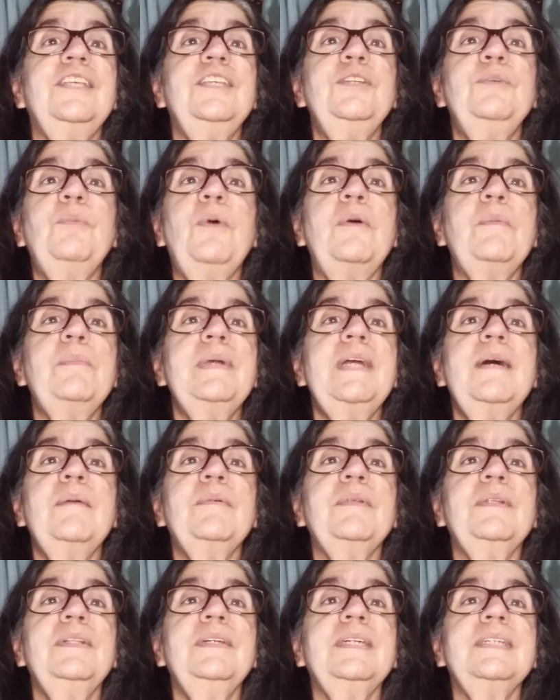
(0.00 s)
You won't be
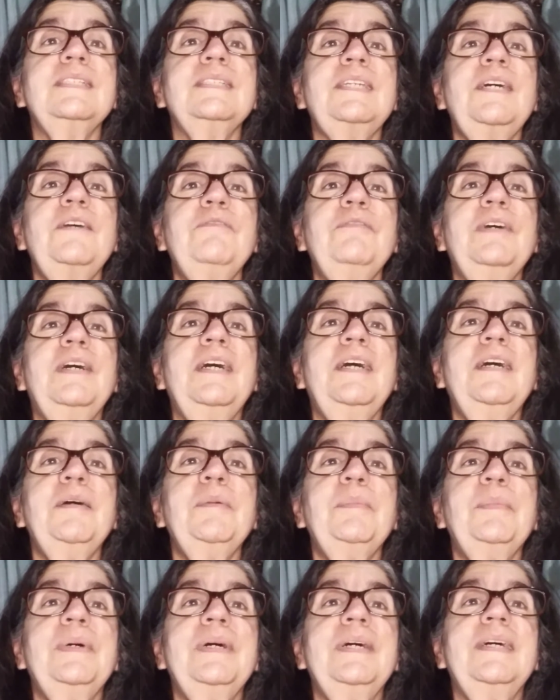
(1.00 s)
able to look stuff
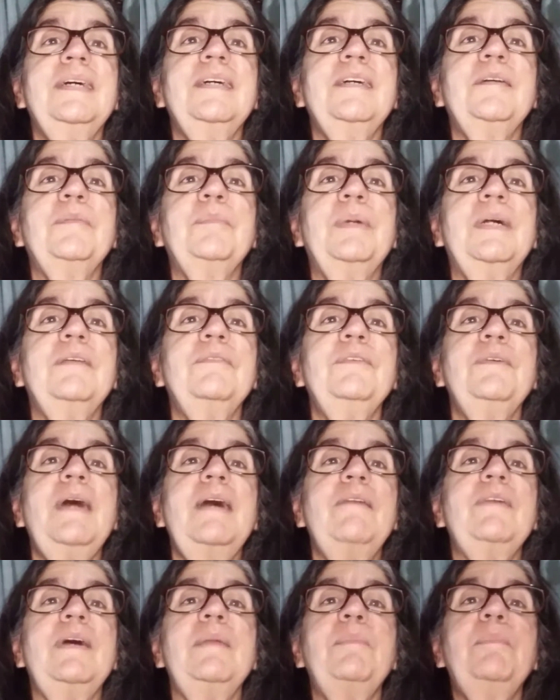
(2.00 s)
up. But if you
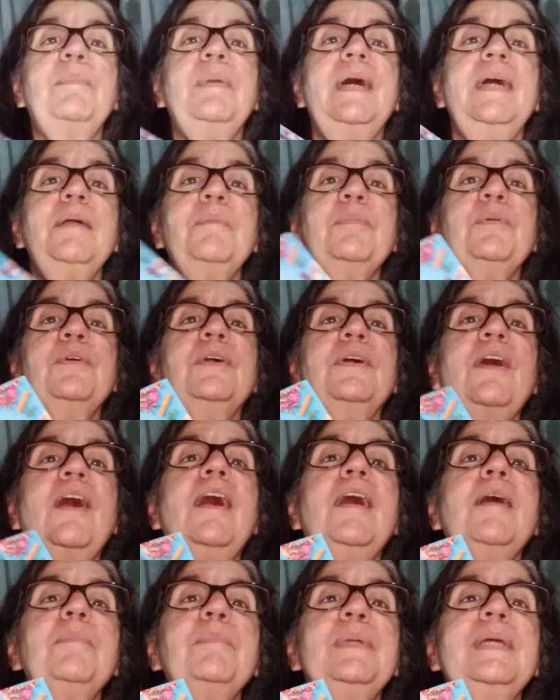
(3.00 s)
have a paper
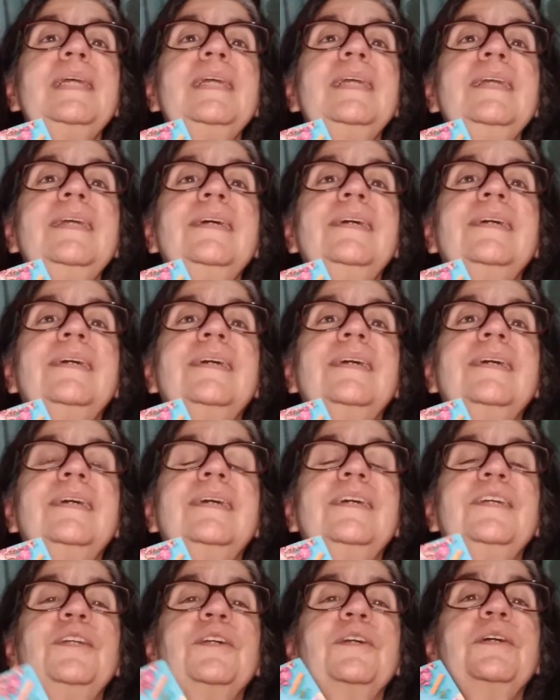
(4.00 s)
copy,
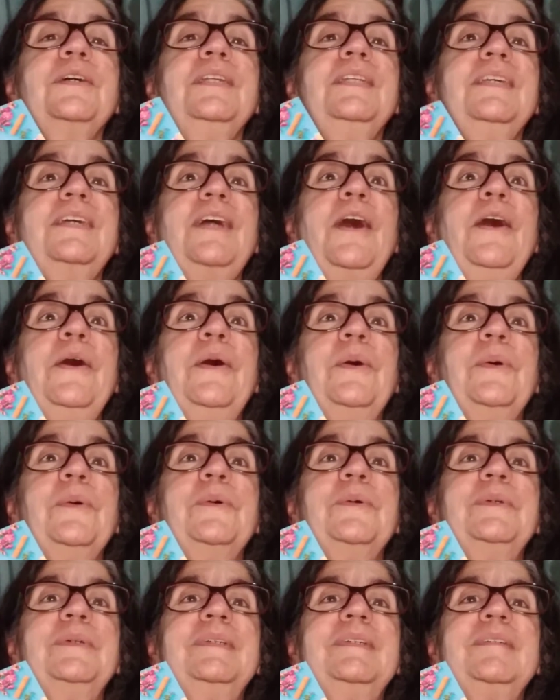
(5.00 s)
you're good to go.
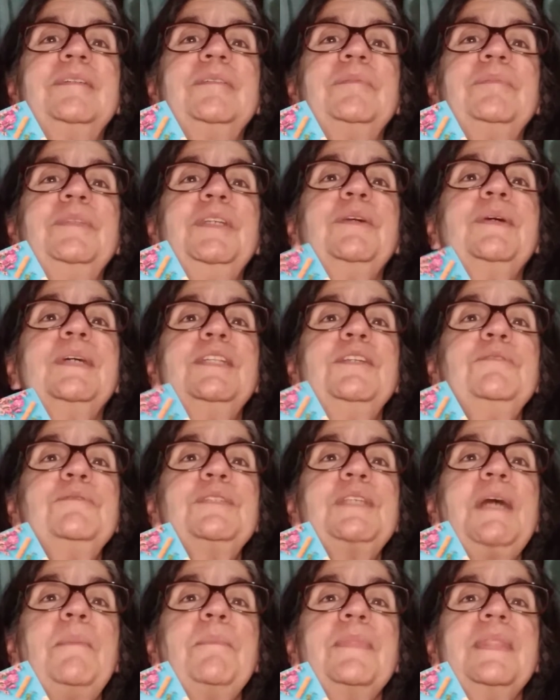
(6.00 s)
You could do
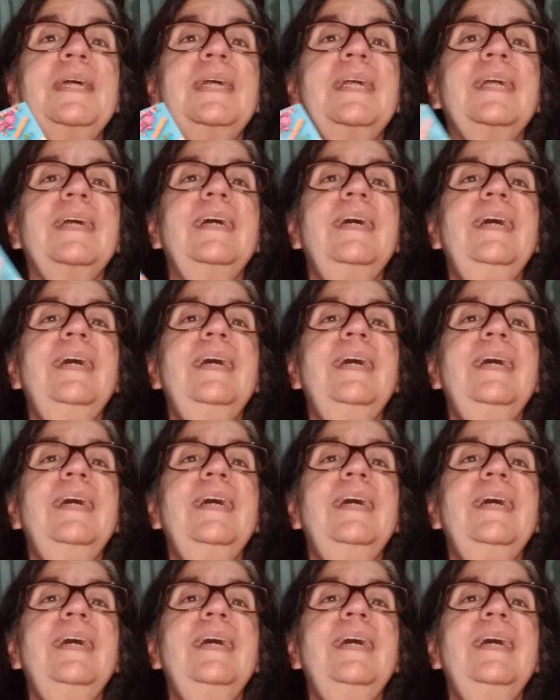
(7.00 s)
something.